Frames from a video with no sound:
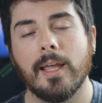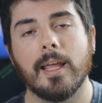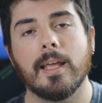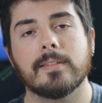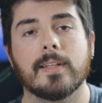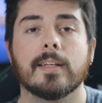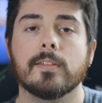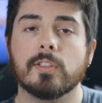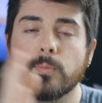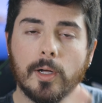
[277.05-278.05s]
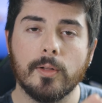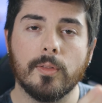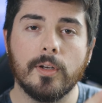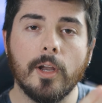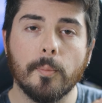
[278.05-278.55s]
is that smaller
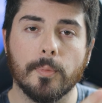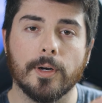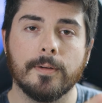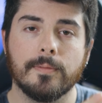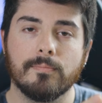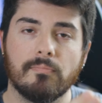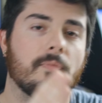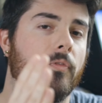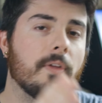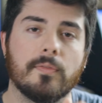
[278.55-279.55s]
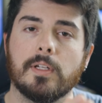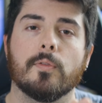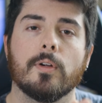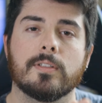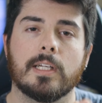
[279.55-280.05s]
the number, 50
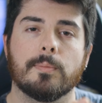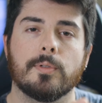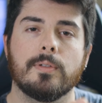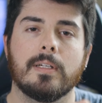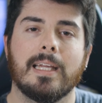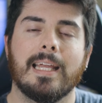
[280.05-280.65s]
for example,